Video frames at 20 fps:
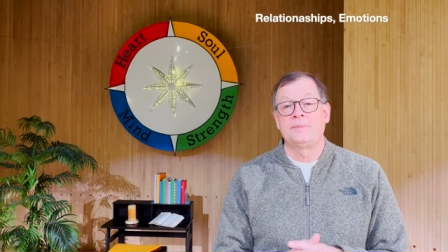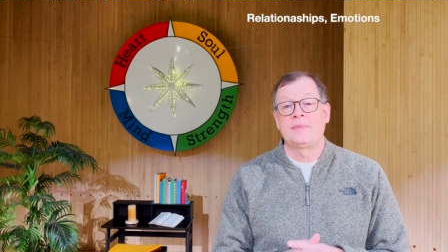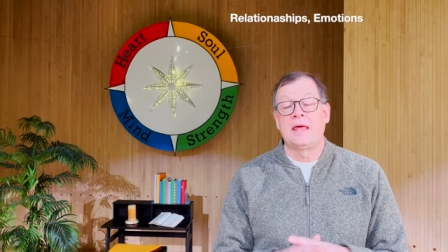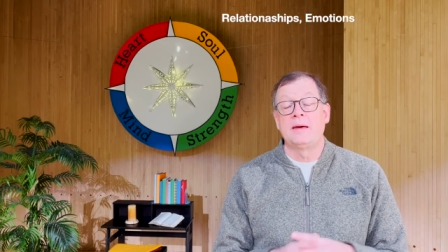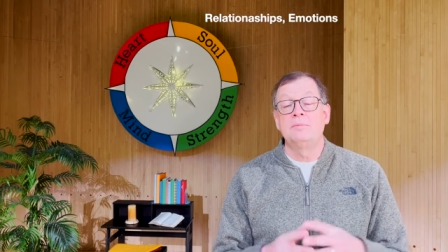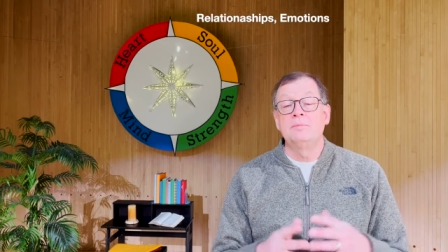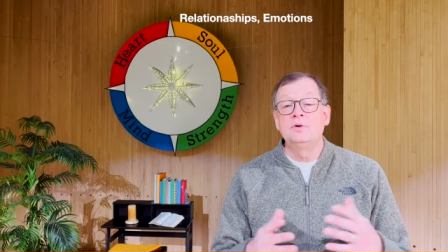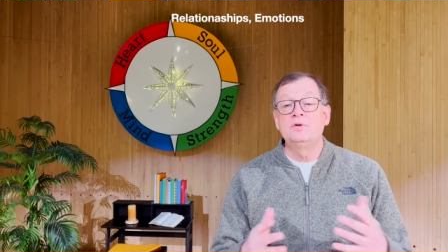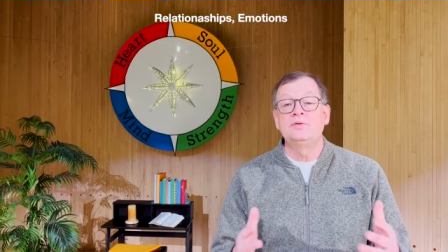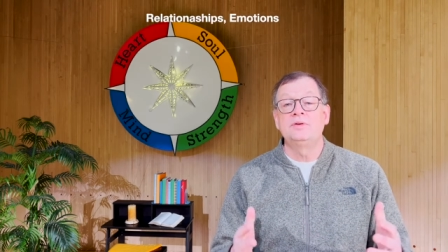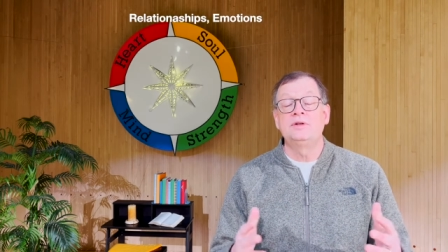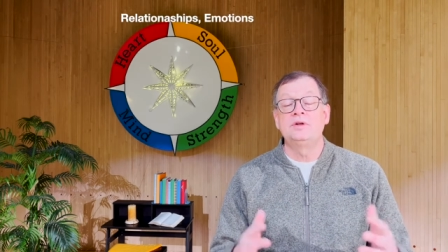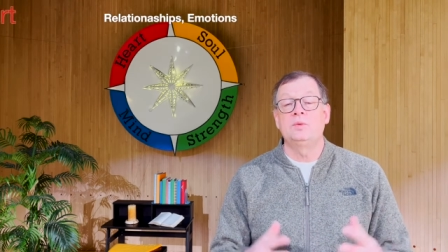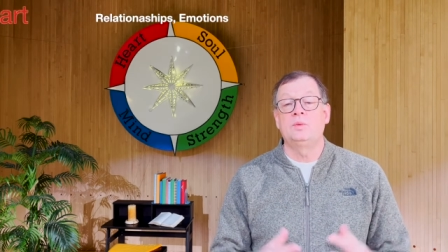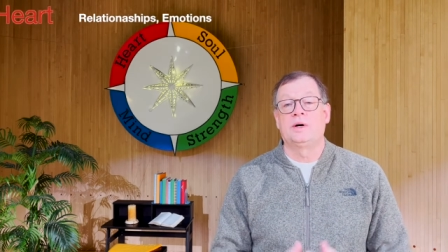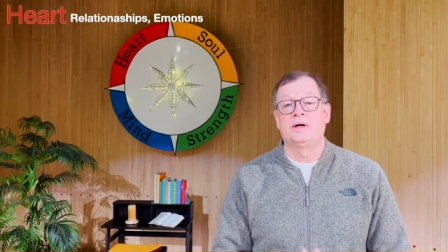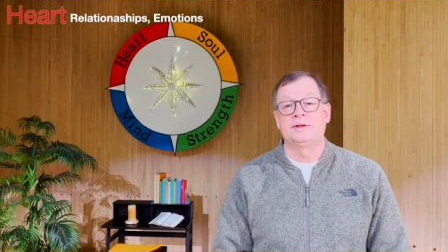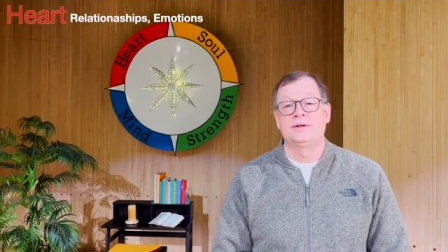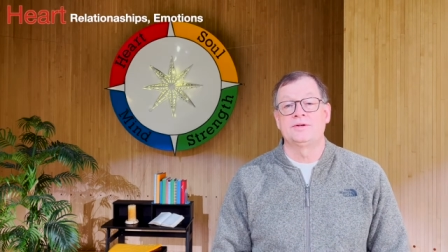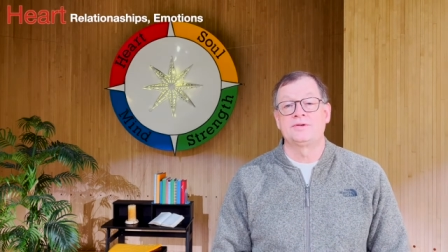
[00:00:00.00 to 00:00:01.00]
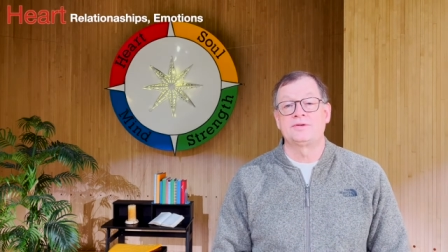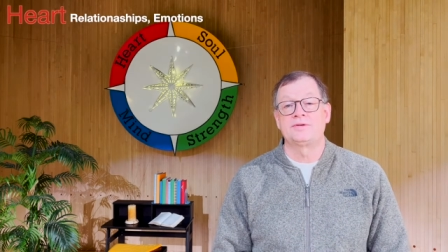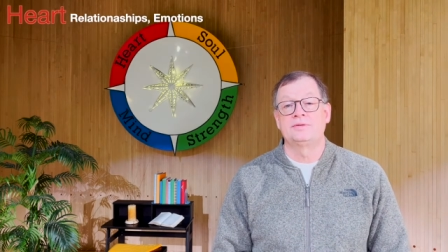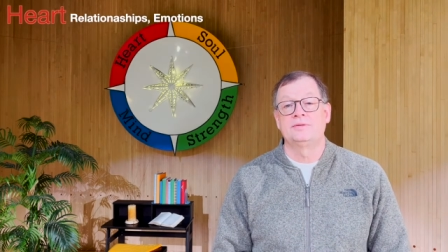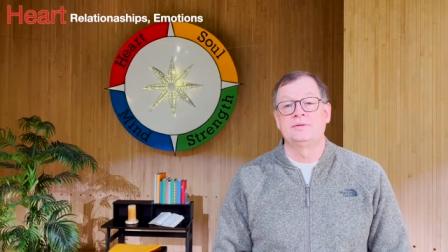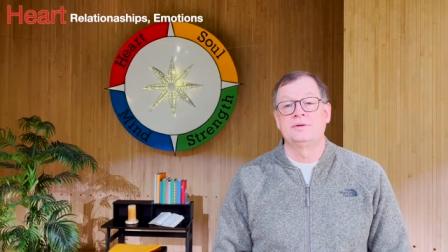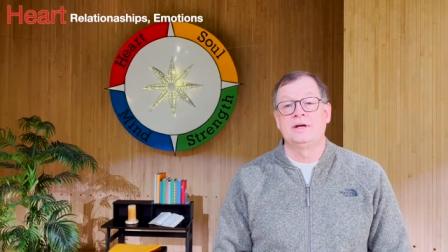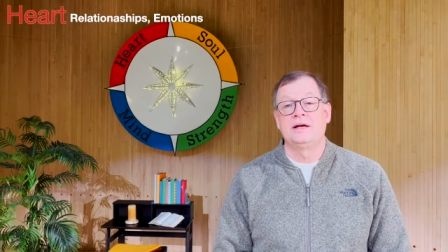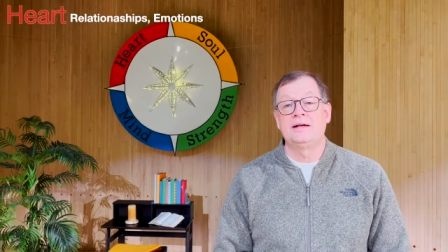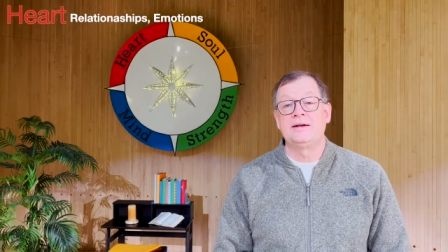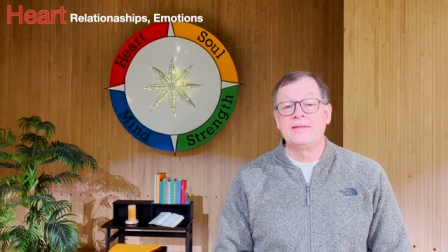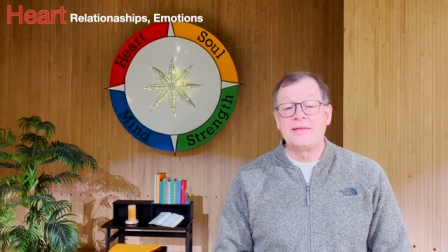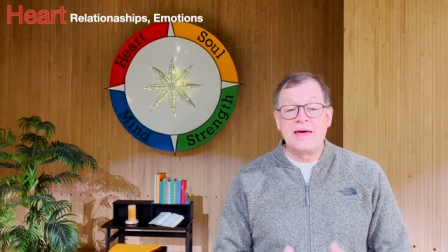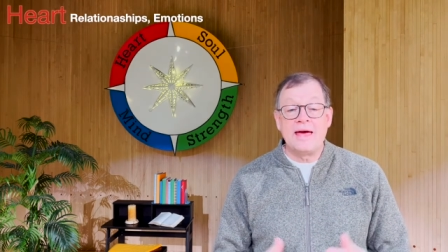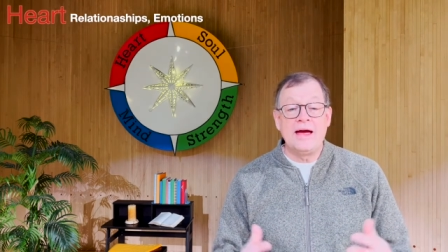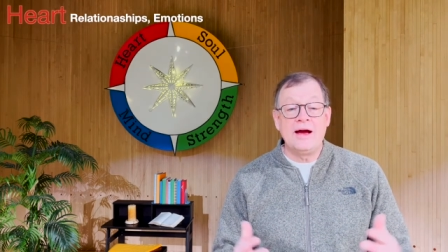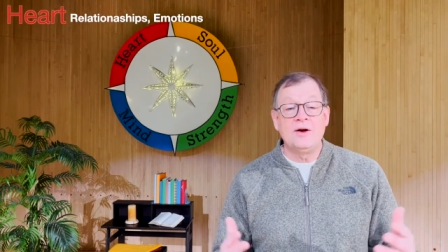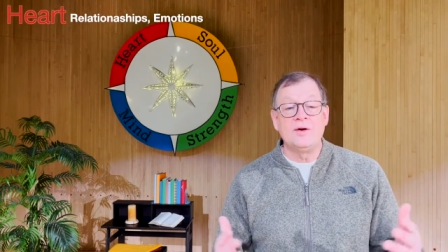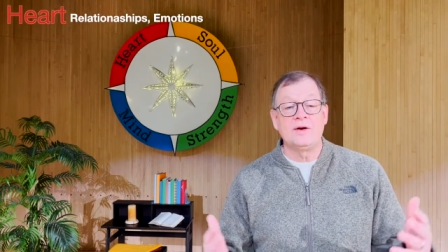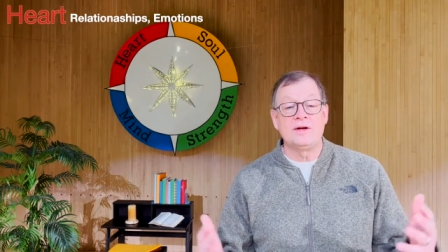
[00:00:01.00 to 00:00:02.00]
and move into wellness, into
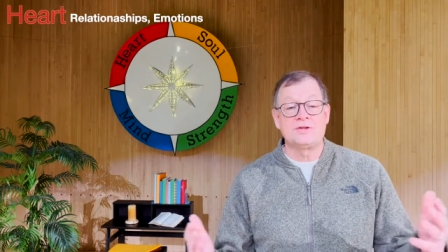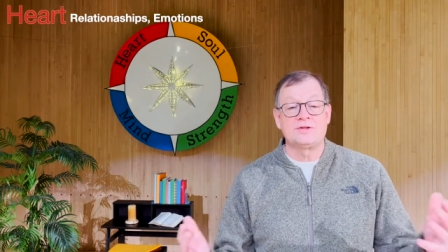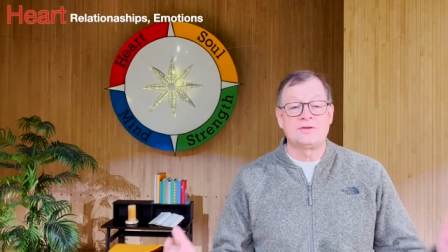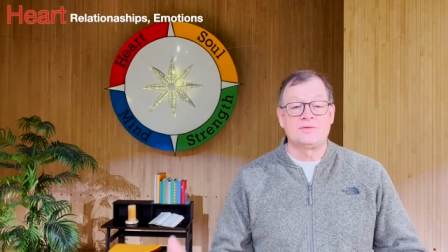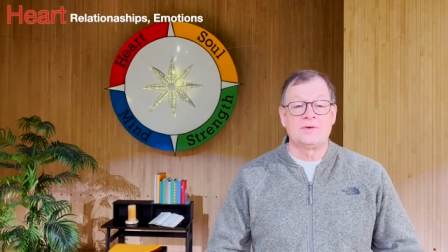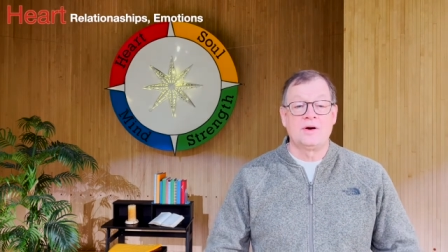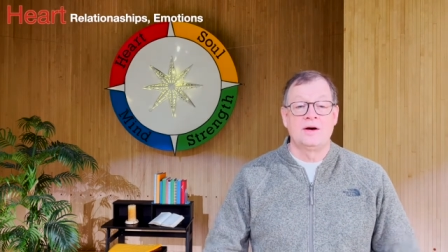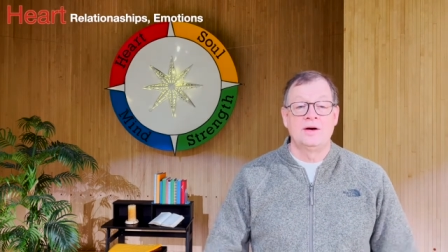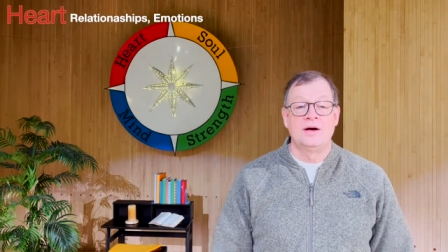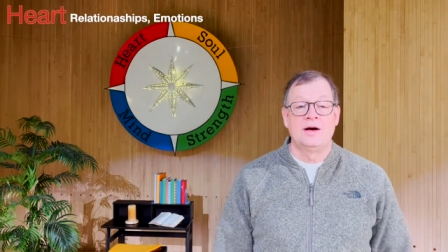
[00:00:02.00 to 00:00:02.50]
the areas